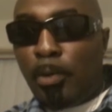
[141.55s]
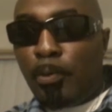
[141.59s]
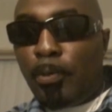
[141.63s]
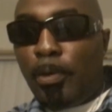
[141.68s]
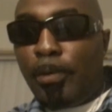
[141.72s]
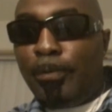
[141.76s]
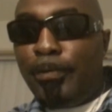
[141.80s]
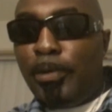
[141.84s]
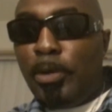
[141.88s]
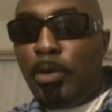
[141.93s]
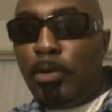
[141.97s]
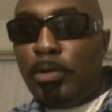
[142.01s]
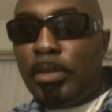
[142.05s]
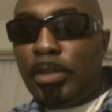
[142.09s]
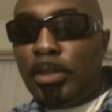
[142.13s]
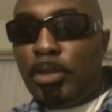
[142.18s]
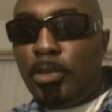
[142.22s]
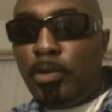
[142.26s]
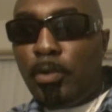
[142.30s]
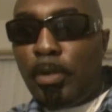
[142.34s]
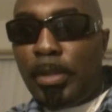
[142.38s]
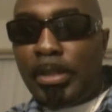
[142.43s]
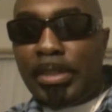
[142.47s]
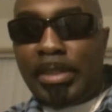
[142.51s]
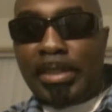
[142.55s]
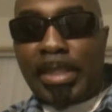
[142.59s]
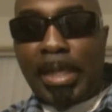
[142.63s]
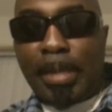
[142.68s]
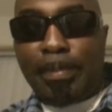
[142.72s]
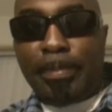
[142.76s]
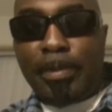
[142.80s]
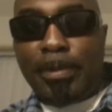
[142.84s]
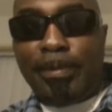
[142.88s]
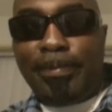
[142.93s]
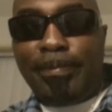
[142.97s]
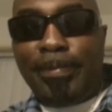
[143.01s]
Refusing to
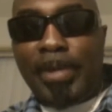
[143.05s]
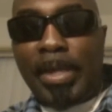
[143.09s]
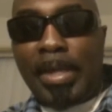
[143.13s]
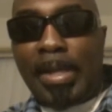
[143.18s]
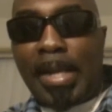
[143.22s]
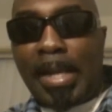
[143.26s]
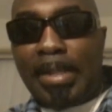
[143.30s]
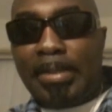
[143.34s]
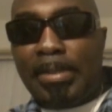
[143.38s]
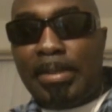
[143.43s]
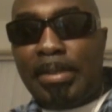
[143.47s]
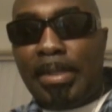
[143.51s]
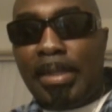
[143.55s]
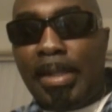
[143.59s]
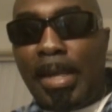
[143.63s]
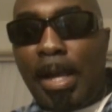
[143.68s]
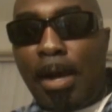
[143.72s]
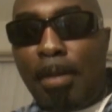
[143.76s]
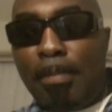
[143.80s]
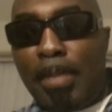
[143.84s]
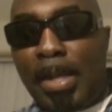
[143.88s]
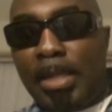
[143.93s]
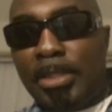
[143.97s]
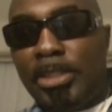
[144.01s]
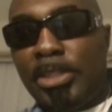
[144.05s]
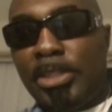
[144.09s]
accept defeat, I stick out my